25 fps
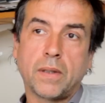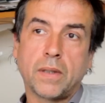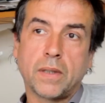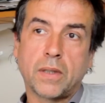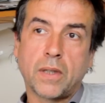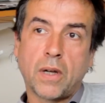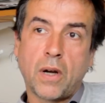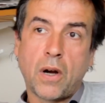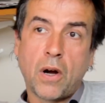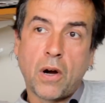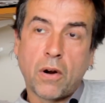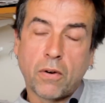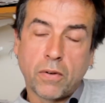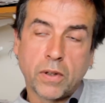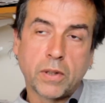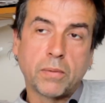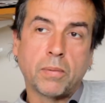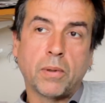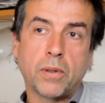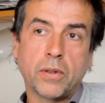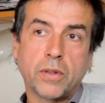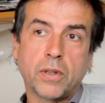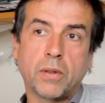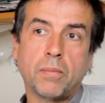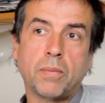It's our
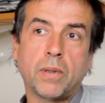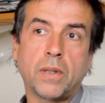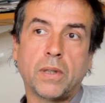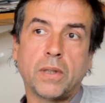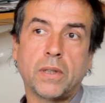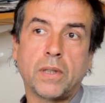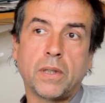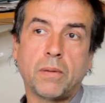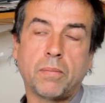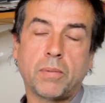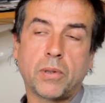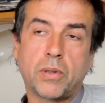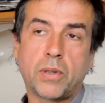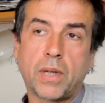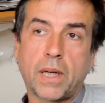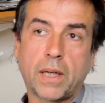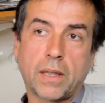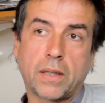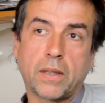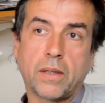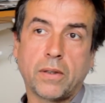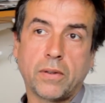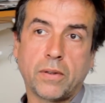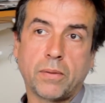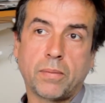responsibility to
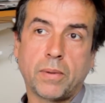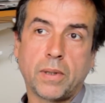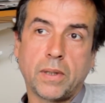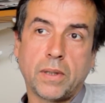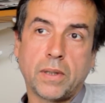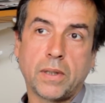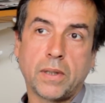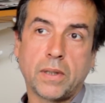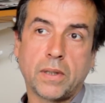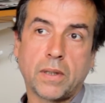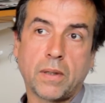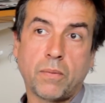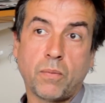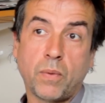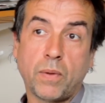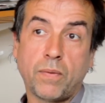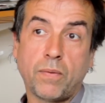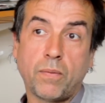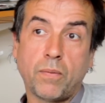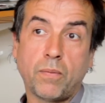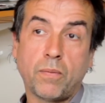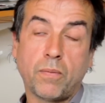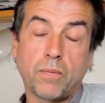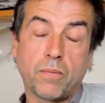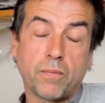protect those species, and
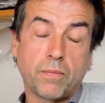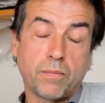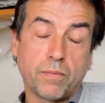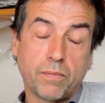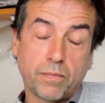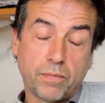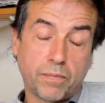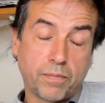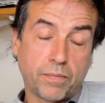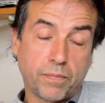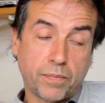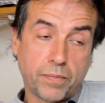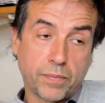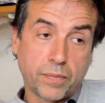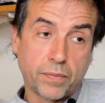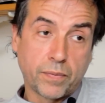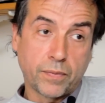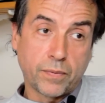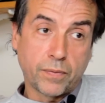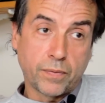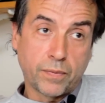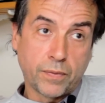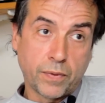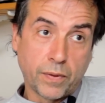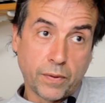
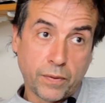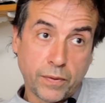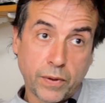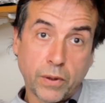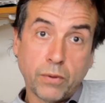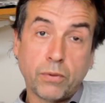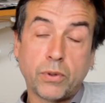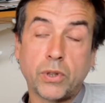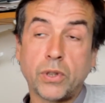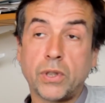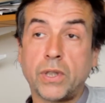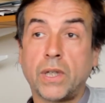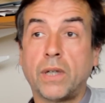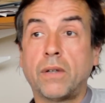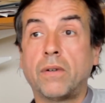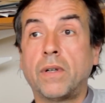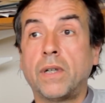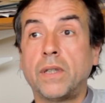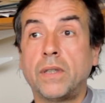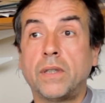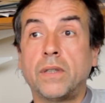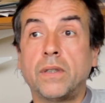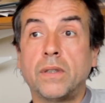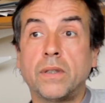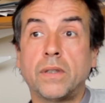for future
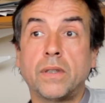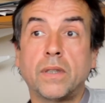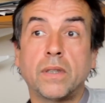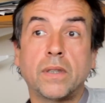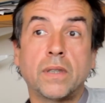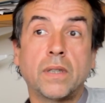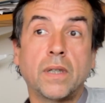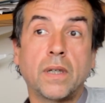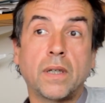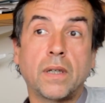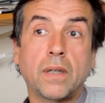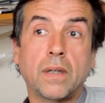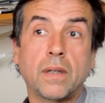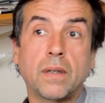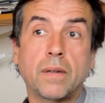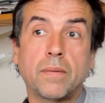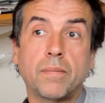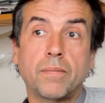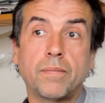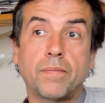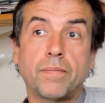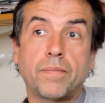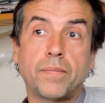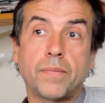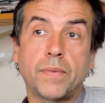generations to see,
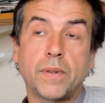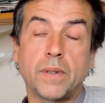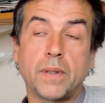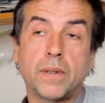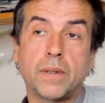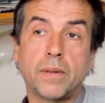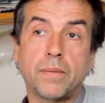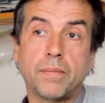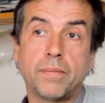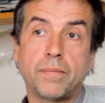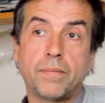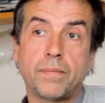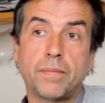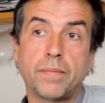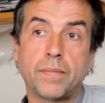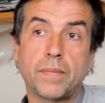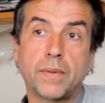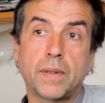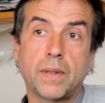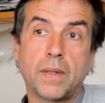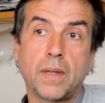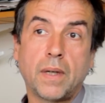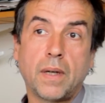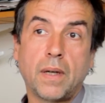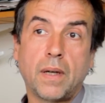you know.
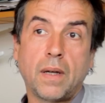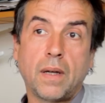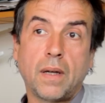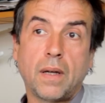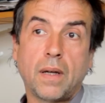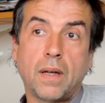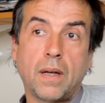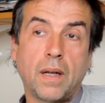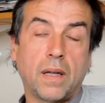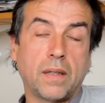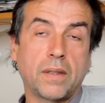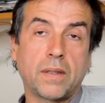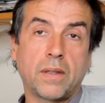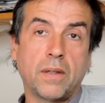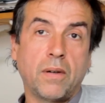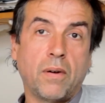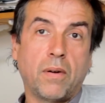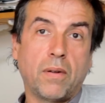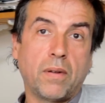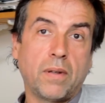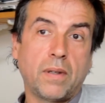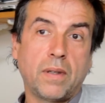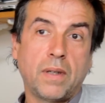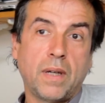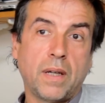Let's
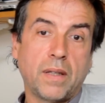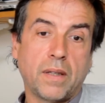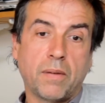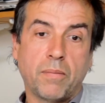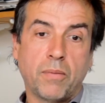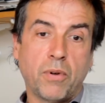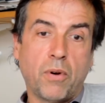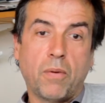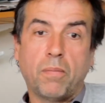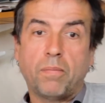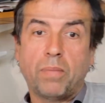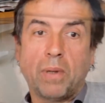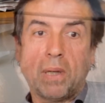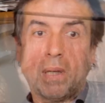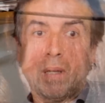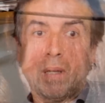not let them not